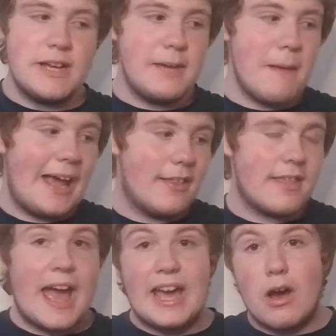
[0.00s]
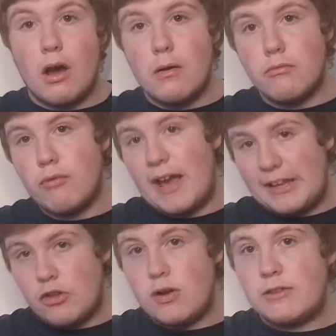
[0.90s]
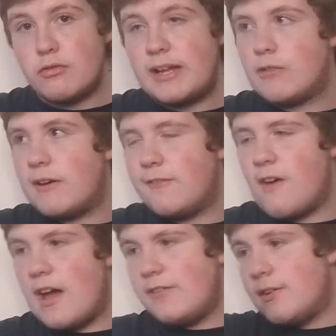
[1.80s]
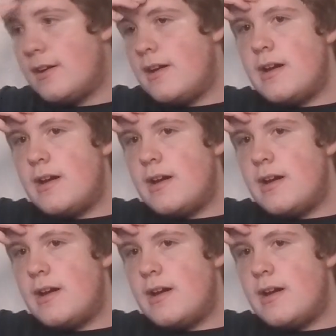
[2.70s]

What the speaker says: We may say later in 2025.